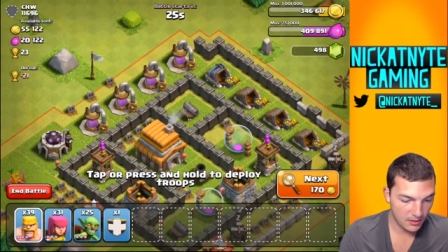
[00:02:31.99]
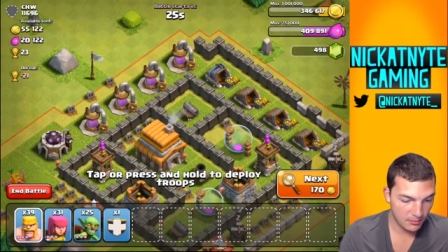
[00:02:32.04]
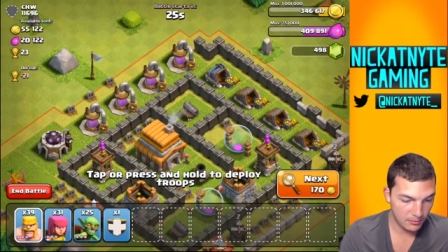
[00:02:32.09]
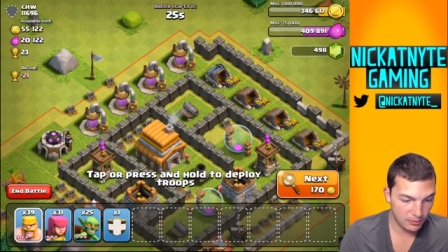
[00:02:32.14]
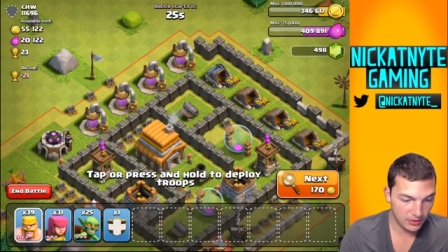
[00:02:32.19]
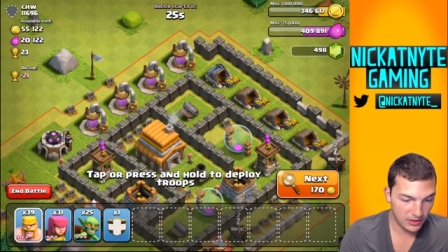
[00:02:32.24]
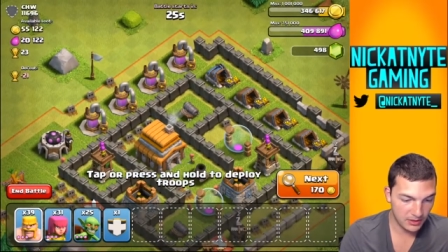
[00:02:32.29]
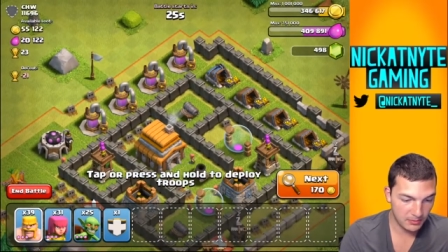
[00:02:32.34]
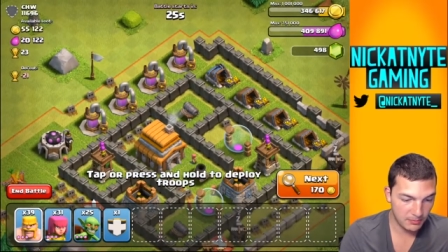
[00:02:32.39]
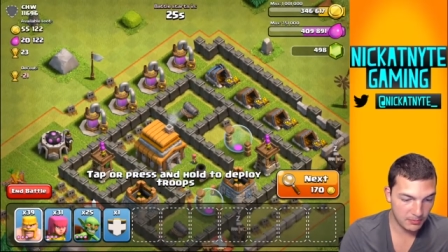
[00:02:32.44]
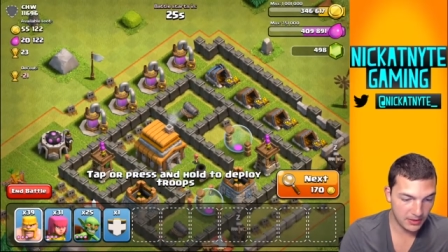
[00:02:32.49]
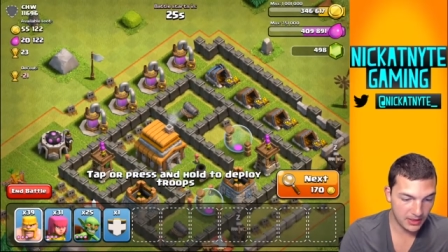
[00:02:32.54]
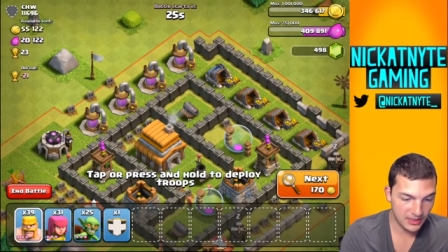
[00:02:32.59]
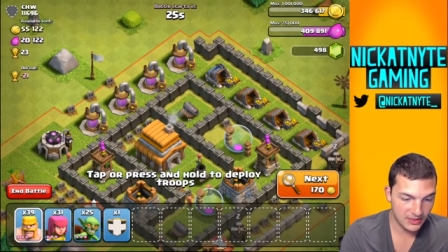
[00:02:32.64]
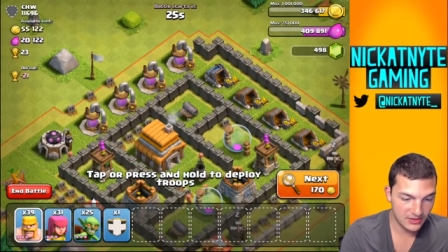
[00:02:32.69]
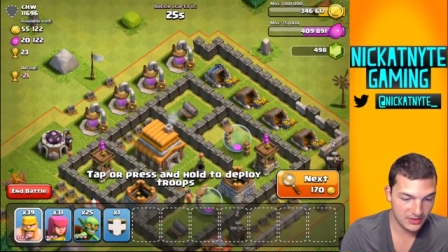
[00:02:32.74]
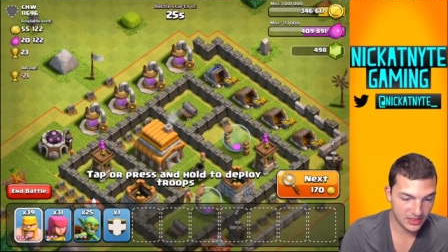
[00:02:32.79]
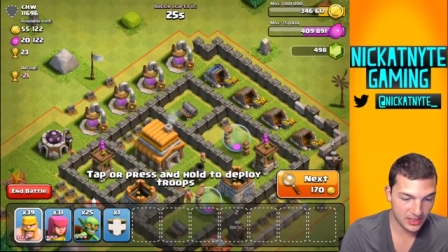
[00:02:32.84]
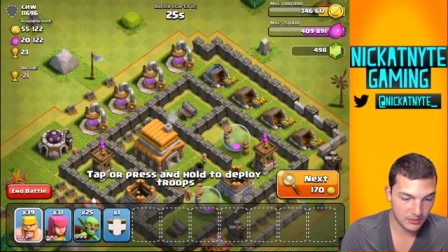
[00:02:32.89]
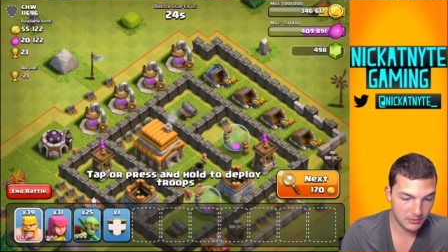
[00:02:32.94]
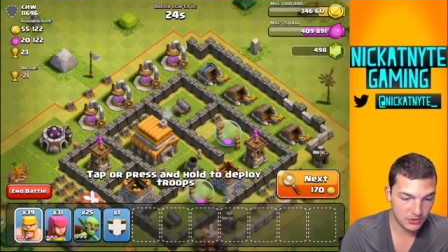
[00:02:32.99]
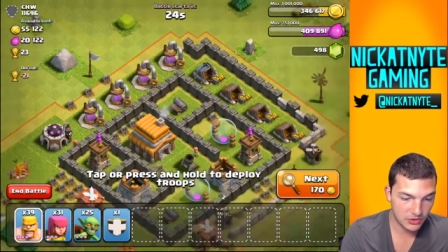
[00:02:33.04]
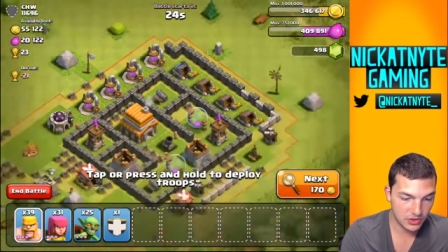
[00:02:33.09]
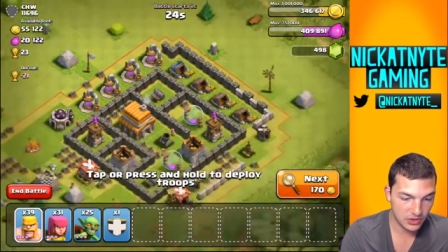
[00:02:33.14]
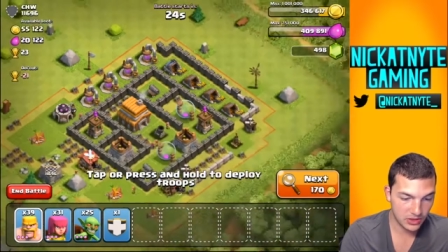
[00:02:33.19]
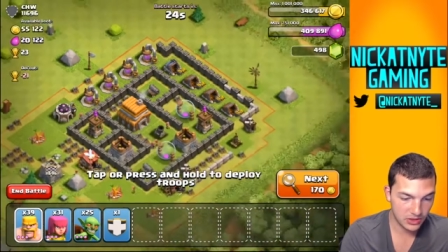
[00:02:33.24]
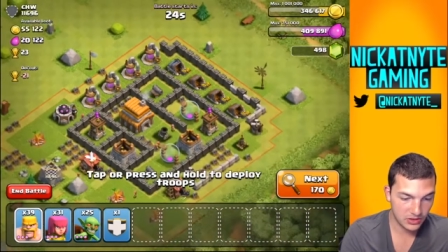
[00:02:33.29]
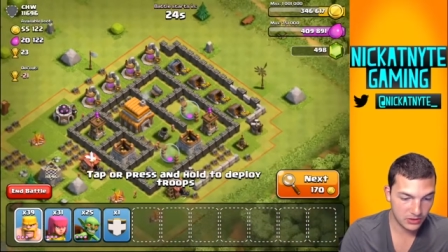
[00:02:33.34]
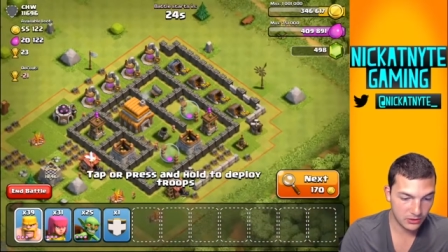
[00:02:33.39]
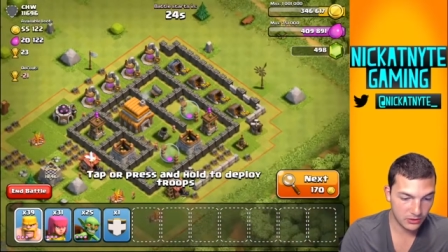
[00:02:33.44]
pretty basic. I'm just going
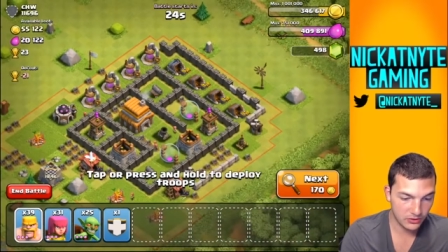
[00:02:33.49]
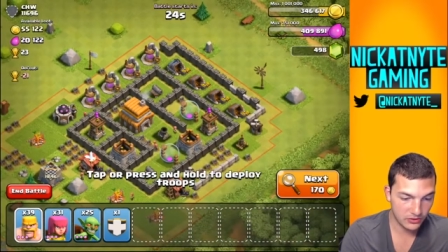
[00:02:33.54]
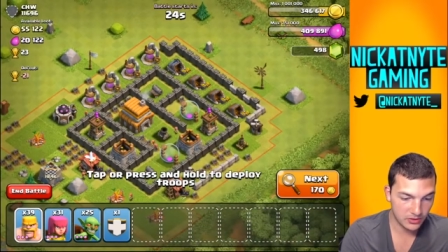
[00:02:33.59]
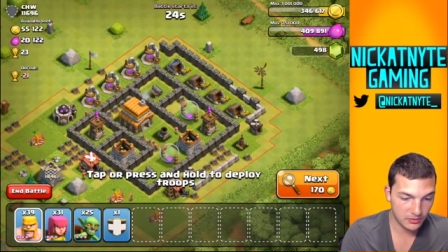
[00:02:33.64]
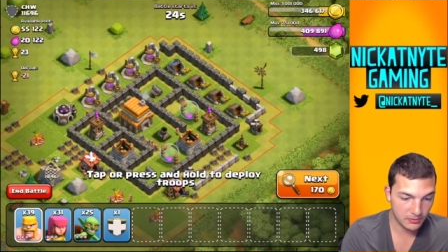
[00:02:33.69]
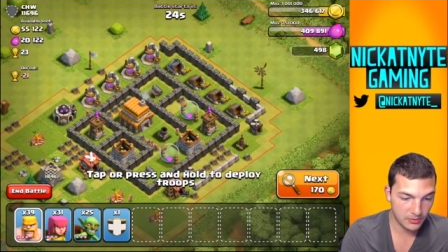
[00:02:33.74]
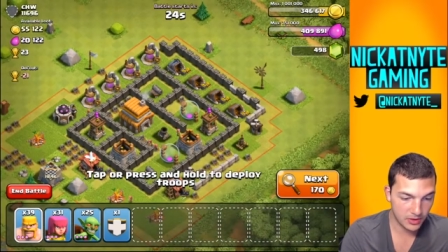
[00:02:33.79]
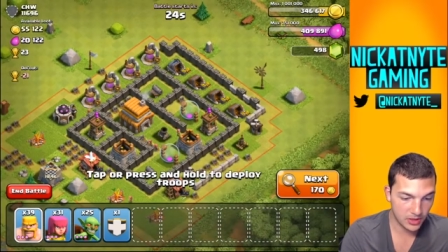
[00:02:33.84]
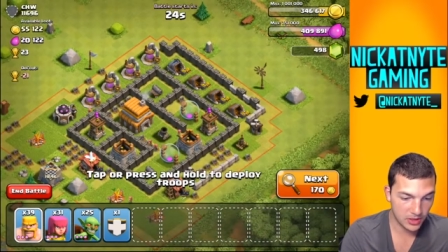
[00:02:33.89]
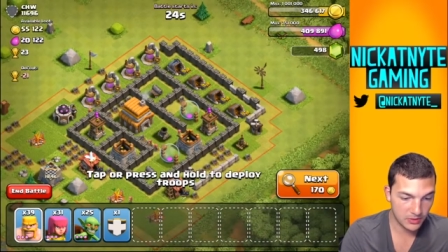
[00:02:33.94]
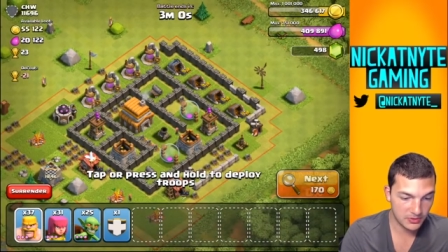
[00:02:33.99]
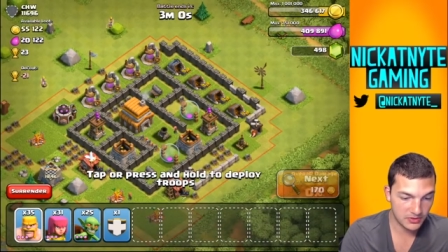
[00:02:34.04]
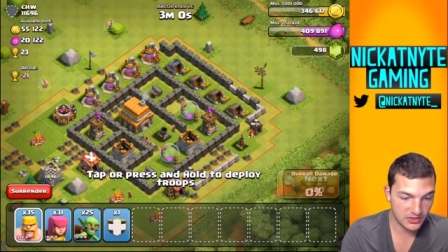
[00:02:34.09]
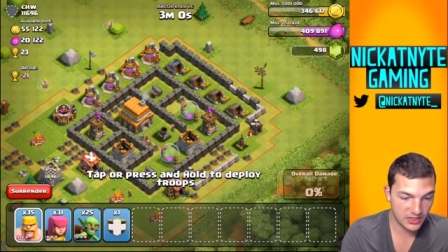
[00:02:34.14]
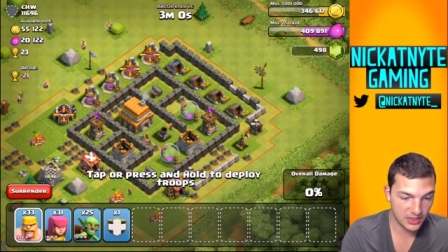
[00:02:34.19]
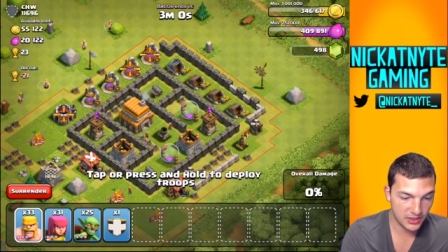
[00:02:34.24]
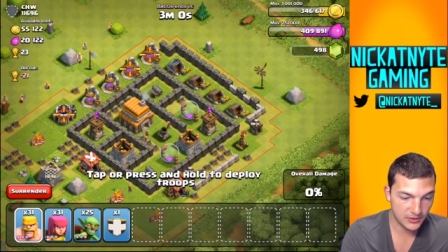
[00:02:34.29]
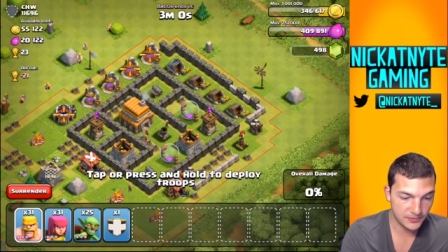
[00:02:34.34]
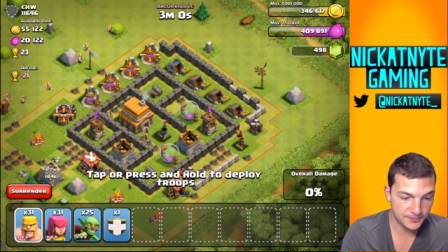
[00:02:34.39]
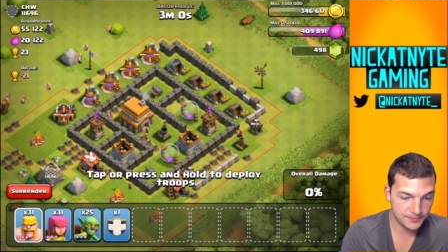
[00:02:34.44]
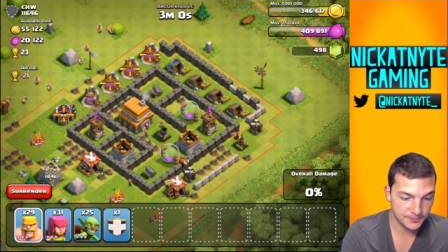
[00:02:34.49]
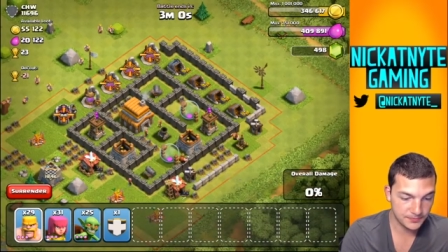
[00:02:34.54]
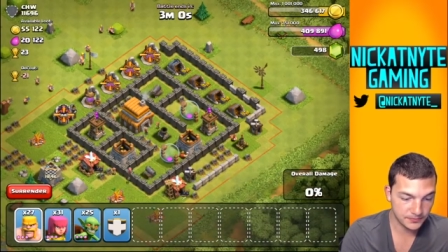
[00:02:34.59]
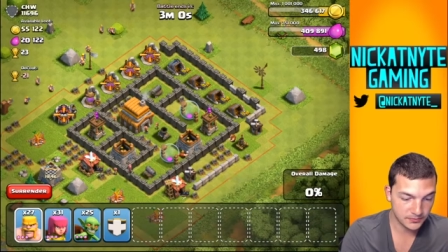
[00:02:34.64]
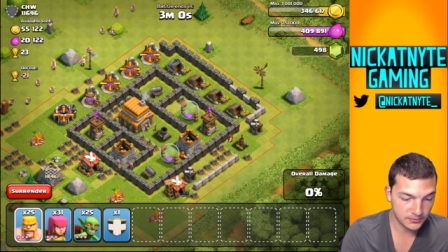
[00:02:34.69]
to throw some barbs down.